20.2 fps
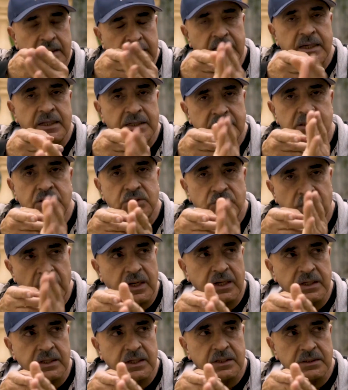In
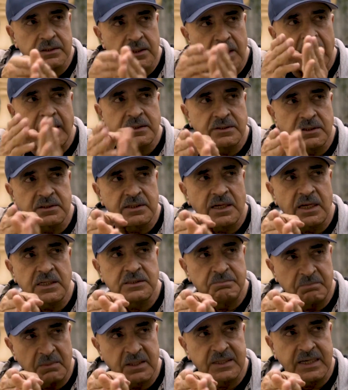training, the
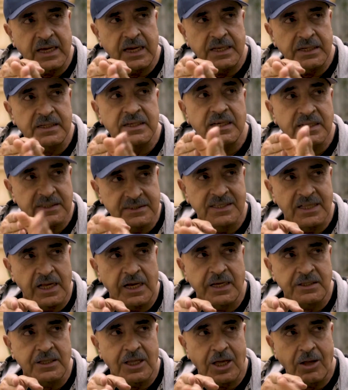exercise mechanic is
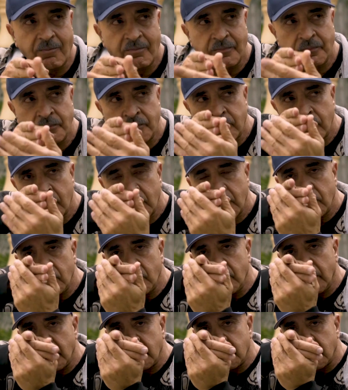like that.
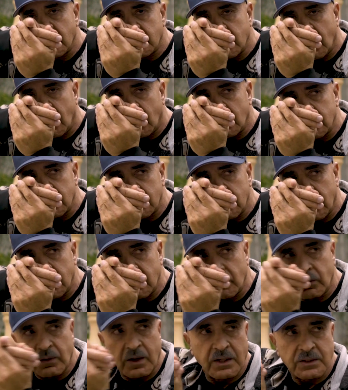You hit the target,
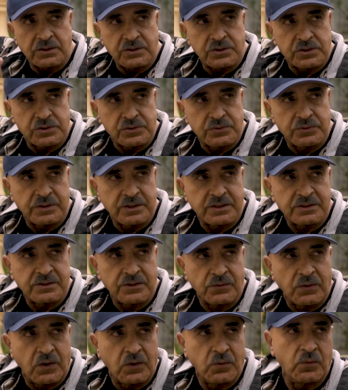otherwise you're shooting
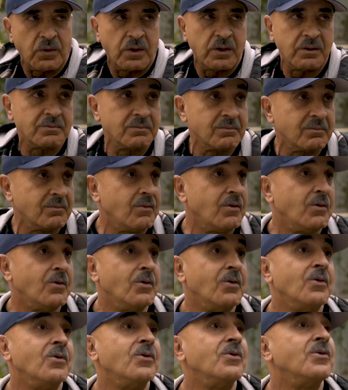the wrong way.
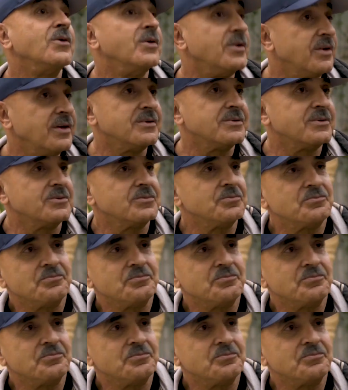It is.